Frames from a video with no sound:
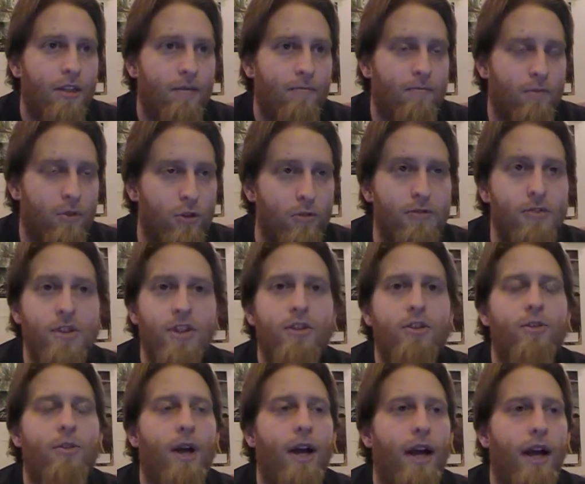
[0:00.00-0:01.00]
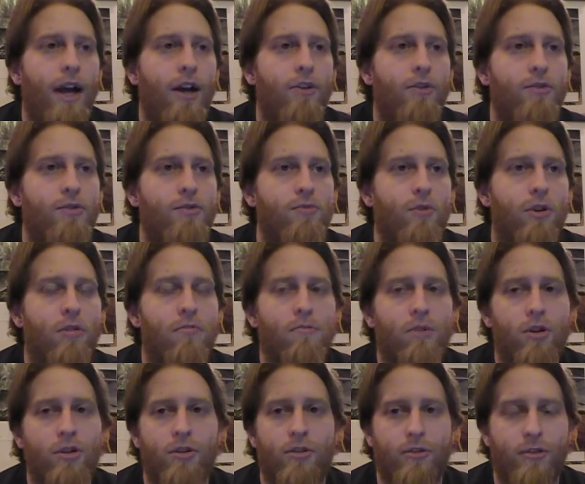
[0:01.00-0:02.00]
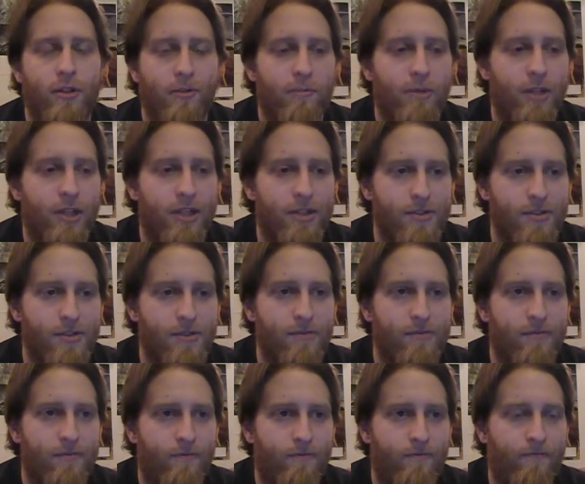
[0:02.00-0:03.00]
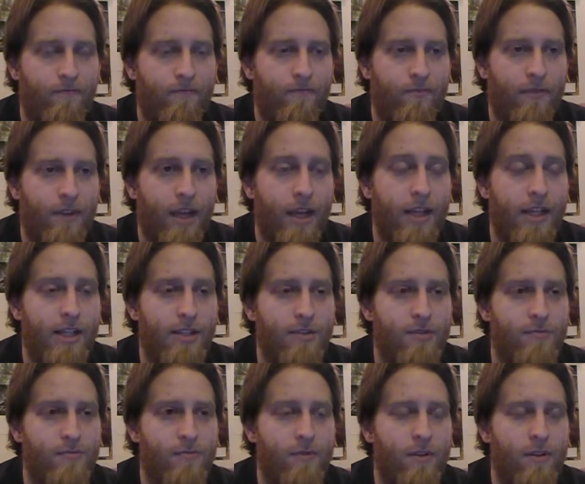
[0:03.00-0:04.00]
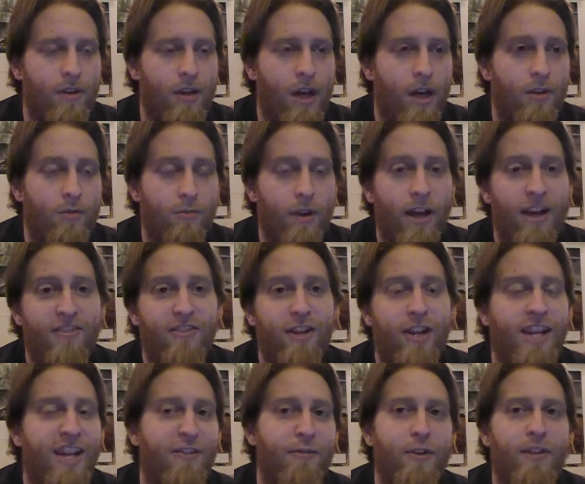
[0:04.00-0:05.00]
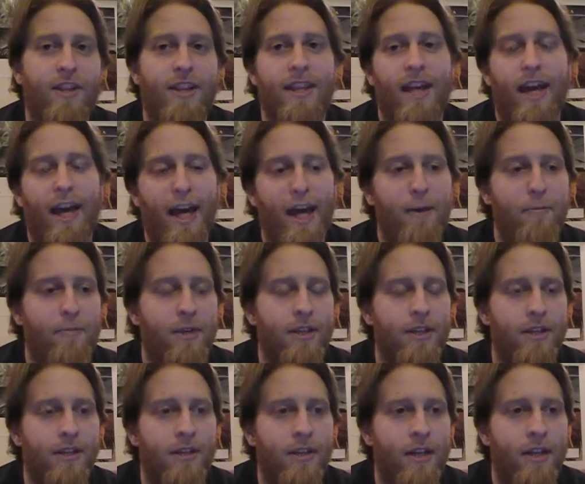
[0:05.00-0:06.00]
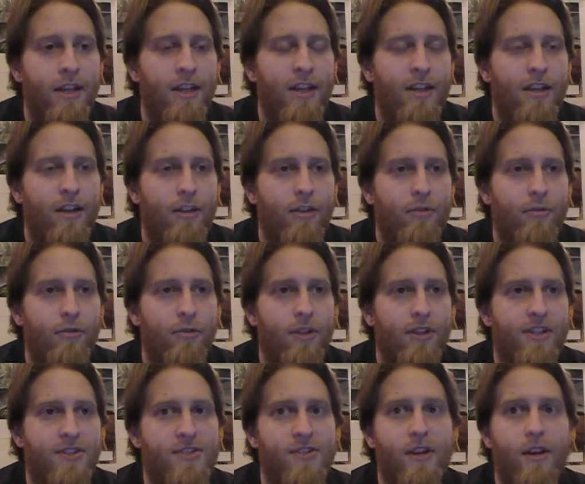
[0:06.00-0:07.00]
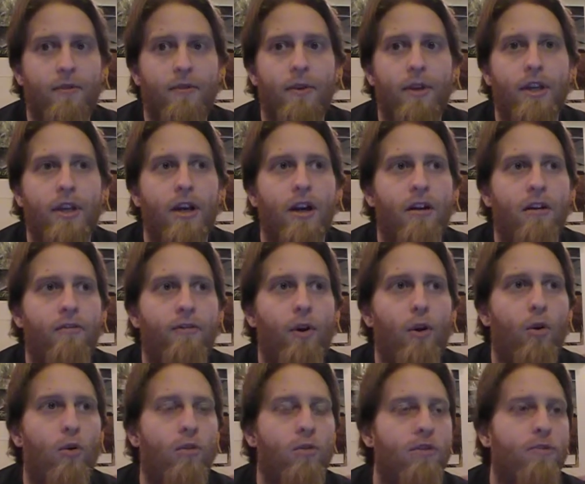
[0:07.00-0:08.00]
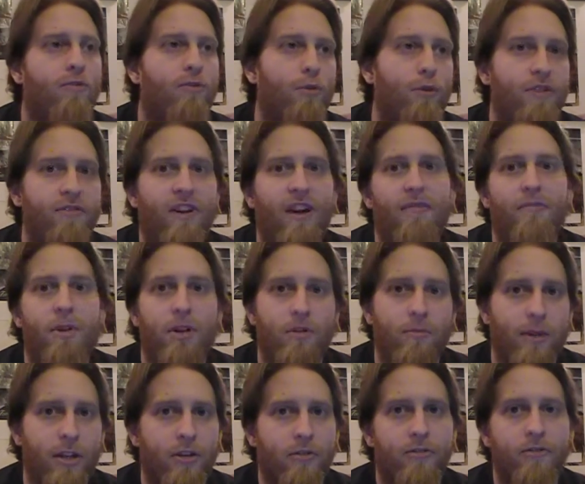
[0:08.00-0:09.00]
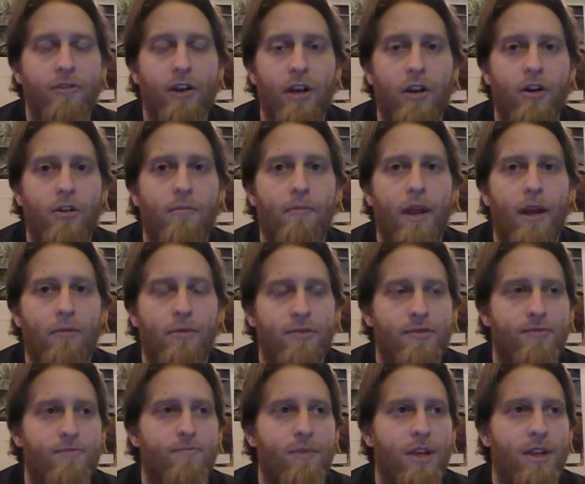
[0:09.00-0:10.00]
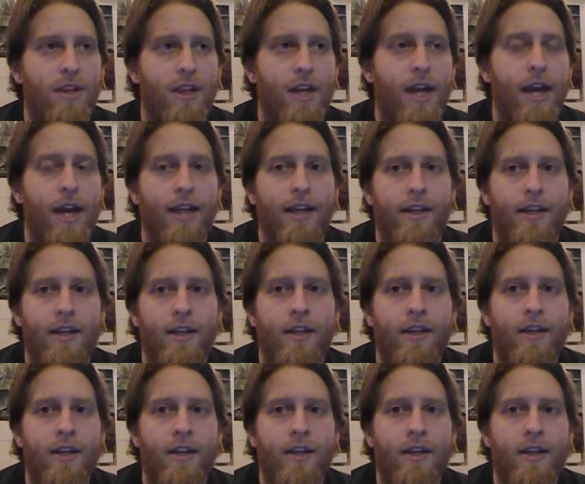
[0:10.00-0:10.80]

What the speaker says: moves into a house where a murder took place, and he's unraveling everything that happened through the discovery of old 45mm film that was in the attic.